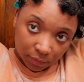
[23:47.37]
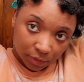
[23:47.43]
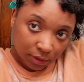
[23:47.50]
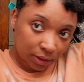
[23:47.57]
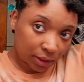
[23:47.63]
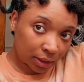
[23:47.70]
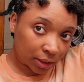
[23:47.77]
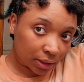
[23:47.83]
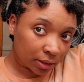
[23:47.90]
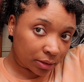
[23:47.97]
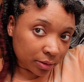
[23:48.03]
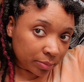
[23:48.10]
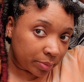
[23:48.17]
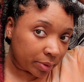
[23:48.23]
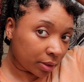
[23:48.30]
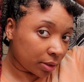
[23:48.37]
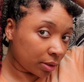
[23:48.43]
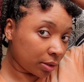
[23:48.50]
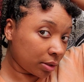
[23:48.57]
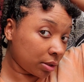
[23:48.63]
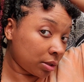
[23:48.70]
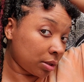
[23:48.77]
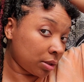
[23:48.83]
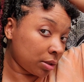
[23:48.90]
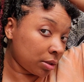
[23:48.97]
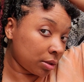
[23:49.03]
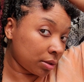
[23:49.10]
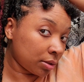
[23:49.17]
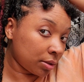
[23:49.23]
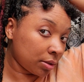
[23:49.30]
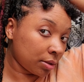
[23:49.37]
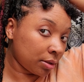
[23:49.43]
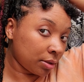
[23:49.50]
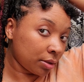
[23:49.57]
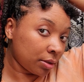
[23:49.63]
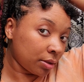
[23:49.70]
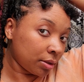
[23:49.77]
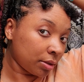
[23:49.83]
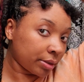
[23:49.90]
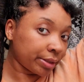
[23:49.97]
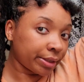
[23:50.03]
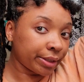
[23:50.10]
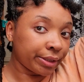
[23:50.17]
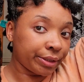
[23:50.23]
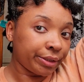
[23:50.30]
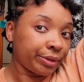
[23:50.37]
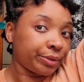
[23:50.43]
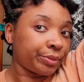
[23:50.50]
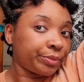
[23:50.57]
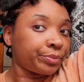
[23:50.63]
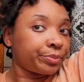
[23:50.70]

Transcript: Get a little bit of color.